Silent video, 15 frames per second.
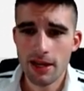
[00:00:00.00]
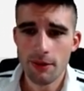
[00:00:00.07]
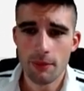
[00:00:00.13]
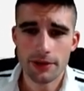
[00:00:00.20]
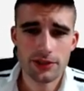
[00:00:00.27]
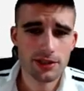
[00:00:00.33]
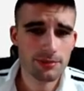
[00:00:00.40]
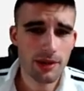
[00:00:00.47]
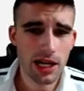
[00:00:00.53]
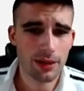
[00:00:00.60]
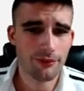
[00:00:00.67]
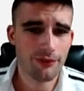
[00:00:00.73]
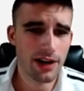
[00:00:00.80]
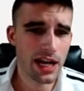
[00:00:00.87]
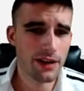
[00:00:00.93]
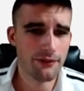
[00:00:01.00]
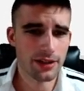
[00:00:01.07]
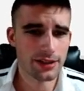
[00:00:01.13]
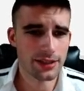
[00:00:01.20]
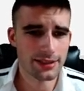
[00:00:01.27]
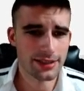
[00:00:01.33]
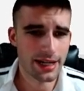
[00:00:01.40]
which is bottom five
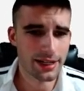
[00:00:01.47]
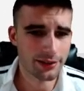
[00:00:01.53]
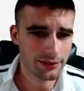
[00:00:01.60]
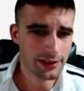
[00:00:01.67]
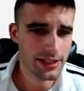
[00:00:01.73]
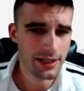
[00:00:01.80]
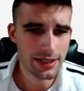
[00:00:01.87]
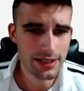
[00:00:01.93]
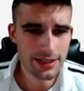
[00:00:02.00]
in the entire league.